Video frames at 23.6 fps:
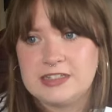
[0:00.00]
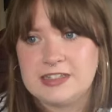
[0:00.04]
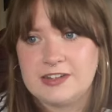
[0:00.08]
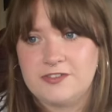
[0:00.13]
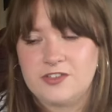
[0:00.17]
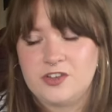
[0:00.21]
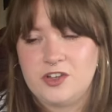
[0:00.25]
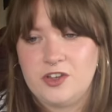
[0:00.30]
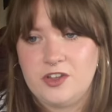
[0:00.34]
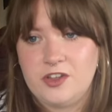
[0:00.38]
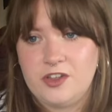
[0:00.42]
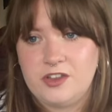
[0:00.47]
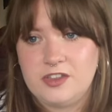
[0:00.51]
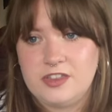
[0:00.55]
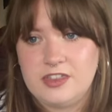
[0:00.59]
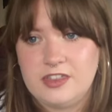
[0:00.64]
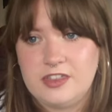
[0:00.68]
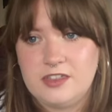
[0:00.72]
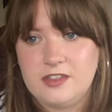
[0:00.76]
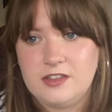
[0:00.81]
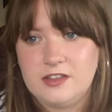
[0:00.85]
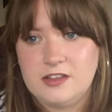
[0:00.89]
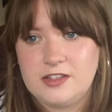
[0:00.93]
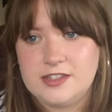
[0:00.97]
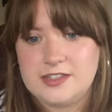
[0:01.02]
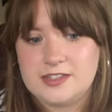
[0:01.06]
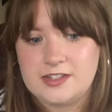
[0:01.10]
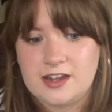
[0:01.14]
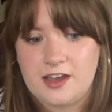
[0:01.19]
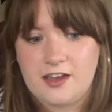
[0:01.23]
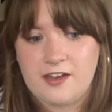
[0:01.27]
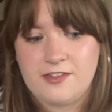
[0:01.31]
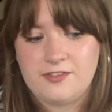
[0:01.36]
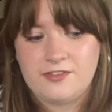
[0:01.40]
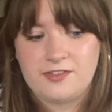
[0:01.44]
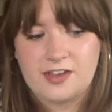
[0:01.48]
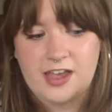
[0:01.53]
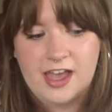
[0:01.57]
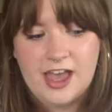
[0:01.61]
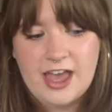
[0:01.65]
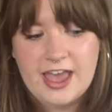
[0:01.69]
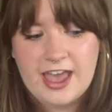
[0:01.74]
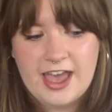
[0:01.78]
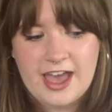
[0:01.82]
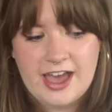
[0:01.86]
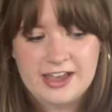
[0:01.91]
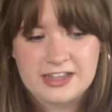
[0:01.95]
difficult stuff I
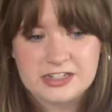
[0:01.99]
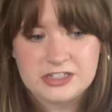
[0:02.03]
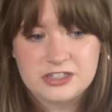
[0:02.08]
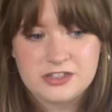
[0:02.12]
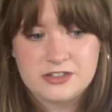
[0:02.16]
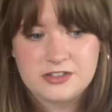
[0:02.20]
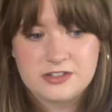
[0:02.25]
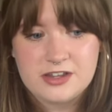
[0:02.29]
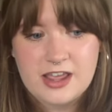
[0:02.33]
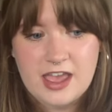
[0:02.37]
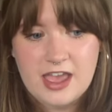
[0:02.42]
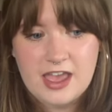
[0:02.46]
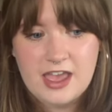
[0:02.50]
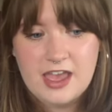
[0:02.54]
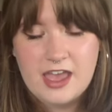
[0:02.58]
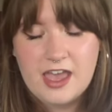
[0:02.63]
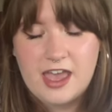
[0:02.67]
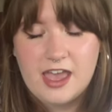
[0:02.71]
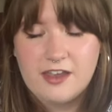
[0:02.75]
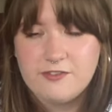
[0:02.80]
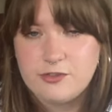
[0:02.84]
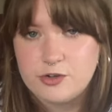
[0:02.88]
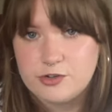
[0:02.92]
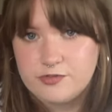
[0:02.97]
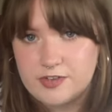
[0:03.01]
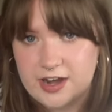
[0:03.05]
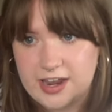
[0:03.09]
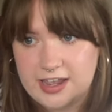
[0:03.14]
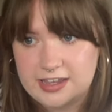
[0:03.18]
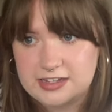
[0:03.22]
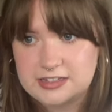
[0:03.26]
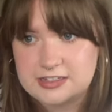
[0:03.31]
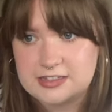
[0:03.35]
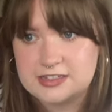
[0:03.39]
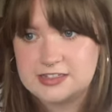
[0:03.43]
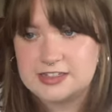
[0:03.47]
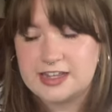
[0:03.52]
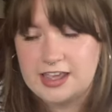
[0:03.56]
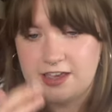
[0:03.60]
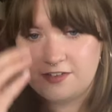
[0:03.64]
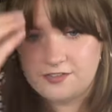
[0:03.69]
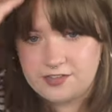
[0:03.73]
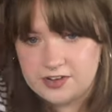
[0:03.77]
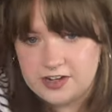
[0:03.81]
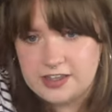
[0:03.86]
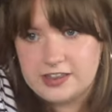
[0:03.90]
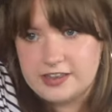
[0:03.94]
had ever read,
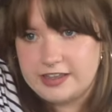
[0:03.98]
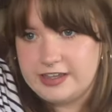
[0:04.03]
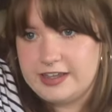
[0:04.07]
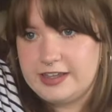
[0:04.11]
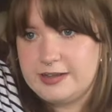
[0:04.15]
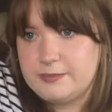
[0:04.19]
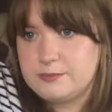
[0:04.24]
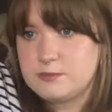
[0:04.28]
definitely.